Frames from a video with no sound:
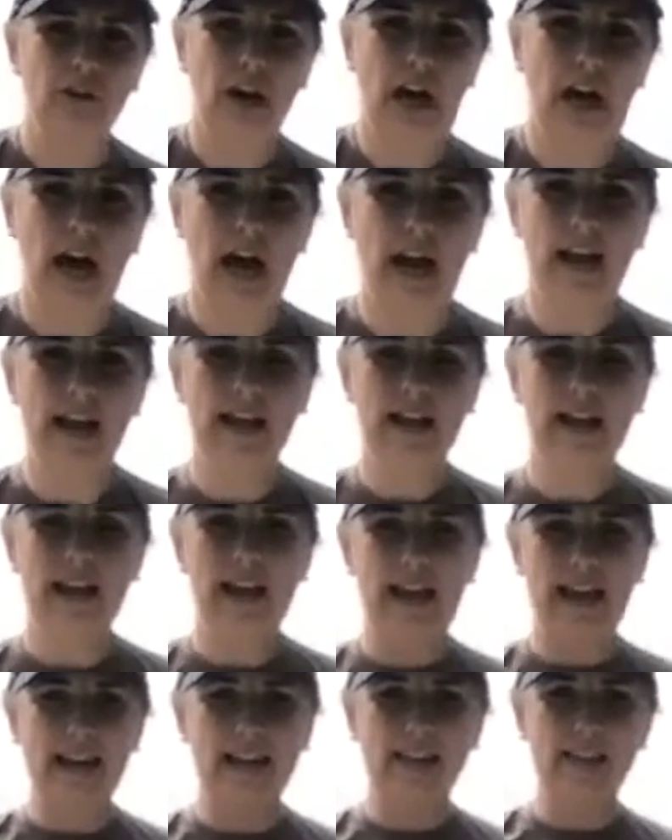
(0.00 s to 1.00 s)
eye,
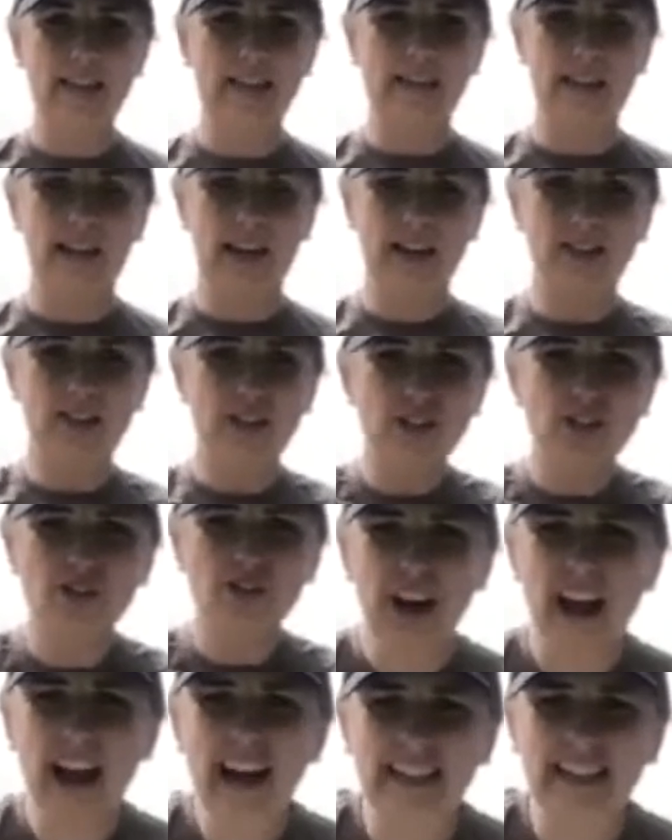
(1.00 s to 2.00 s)
and it's
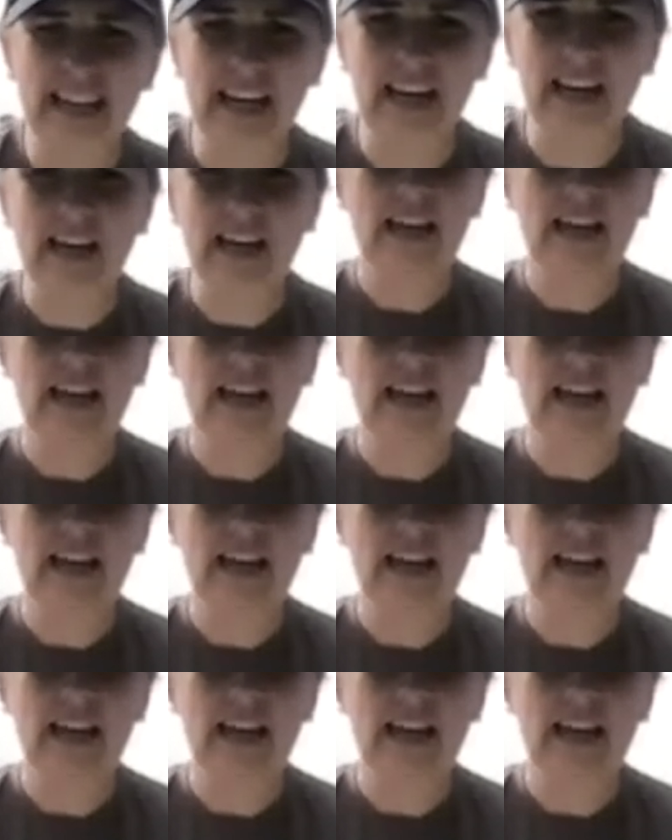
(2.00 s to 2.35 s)
distracting